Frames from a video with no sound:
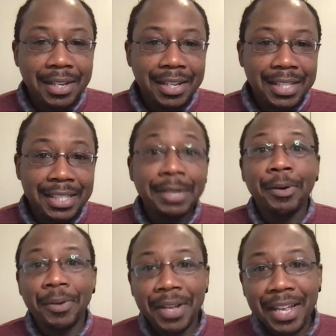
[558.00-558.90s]

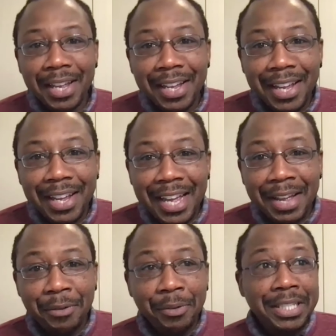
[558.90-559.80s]
SIBO,
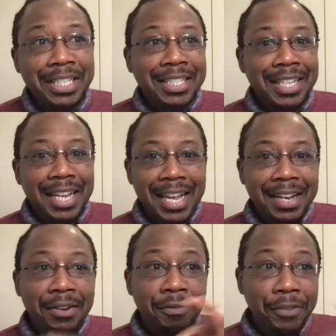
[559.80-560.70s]
and
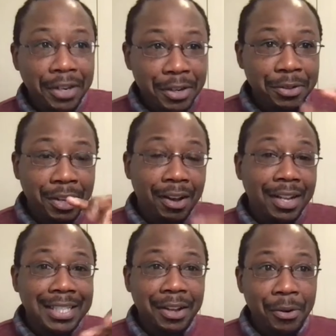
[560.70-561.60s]
fructose
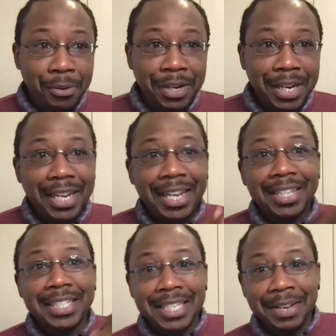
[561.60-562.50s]
on its own
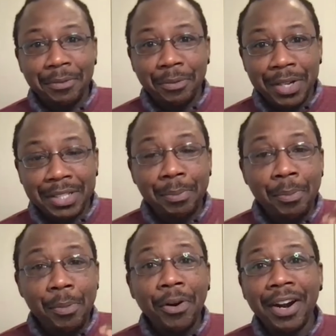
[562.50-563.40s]
was
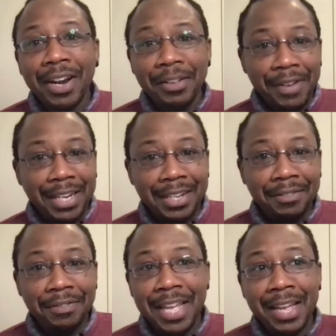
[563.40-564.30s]
more
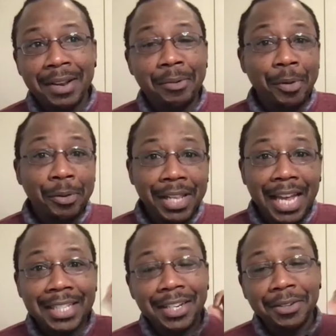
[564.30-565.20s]
effective than both
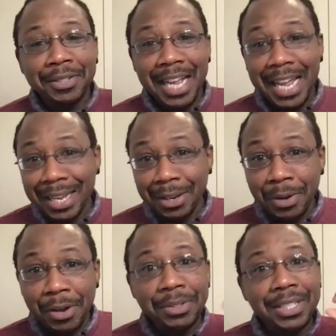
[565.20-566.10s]
lactulose and
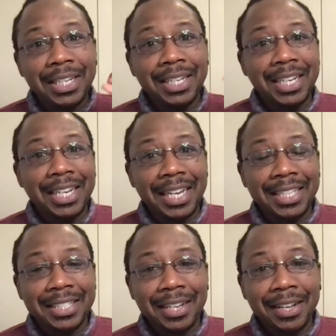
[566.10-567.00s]
glucose in
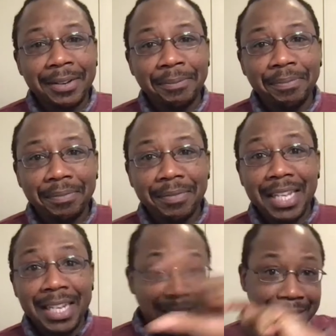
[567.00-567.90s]

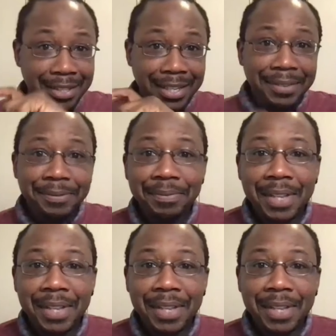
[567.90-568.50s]
his study.